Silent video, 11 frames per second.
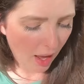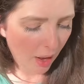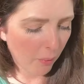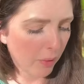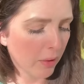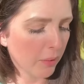I
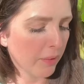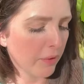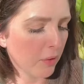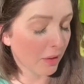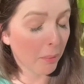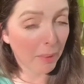want to review
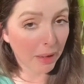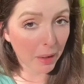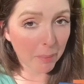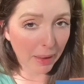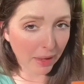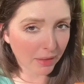the Beta
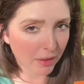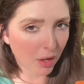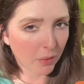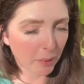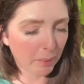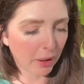Panthenol
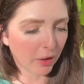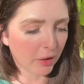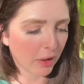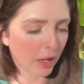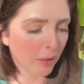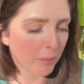Repair
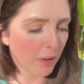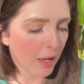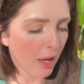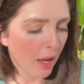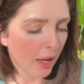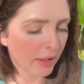Cream.
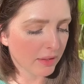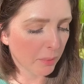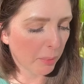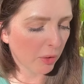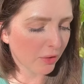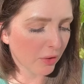It's
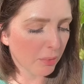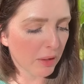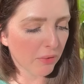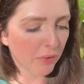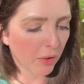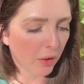supposed to be
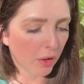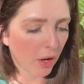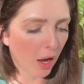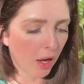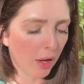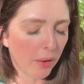for
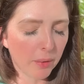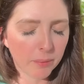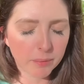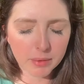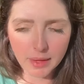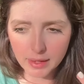
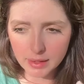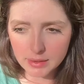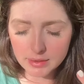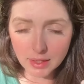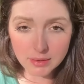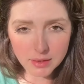like
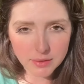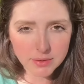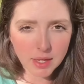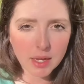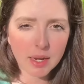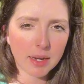sensitive
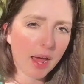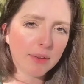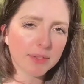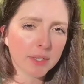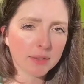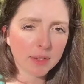skin, and I have
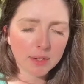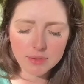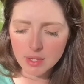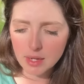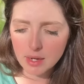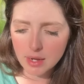sensitive
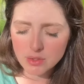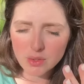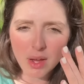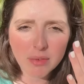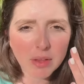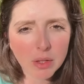skin. I do
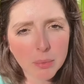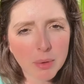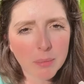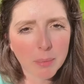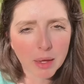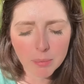have a little bit of
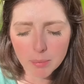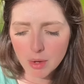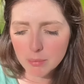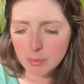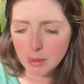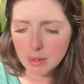makeup
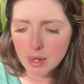on, but